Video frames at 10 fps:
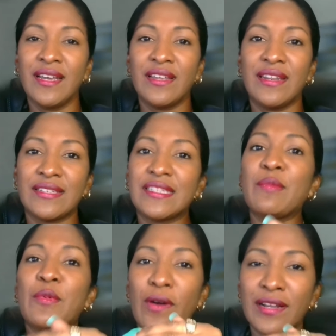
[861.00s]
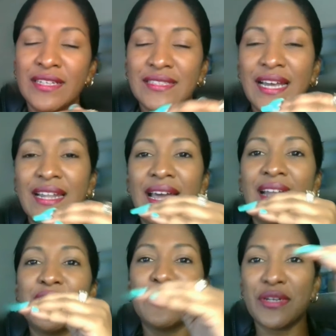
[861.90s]
step one is that
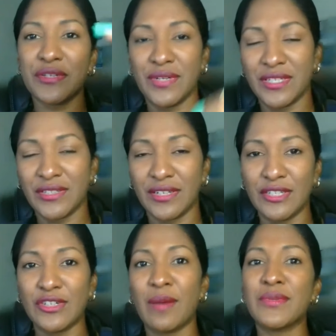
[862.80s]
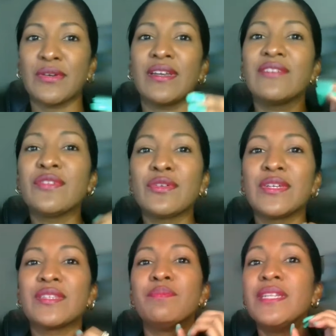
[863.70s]
interest rate is going to drop. So even though
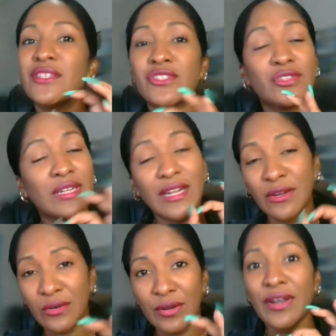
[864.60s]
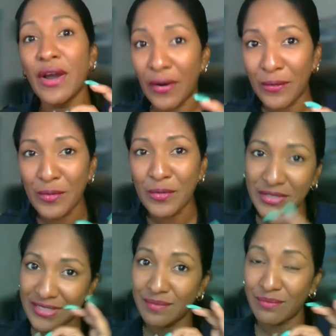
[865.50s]
it's minusculely low now,
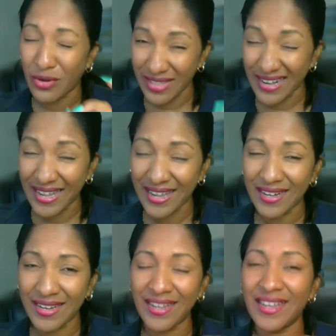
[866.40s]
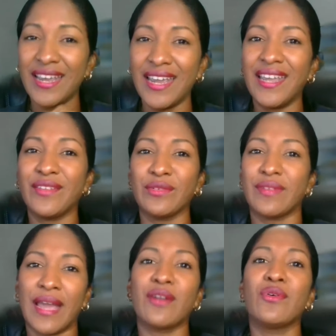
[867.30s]
more than likely, it
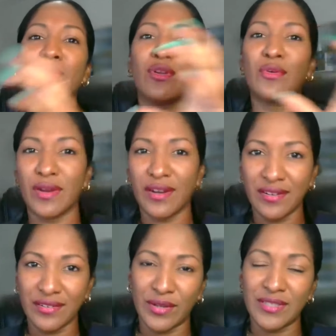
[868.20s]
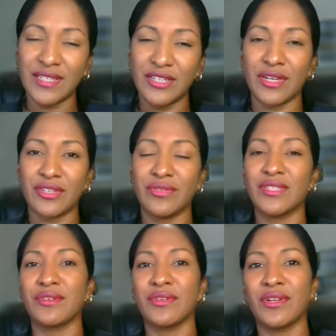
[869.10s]
can go lower once interest rates
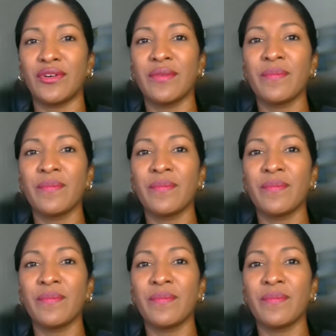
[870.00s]
go down.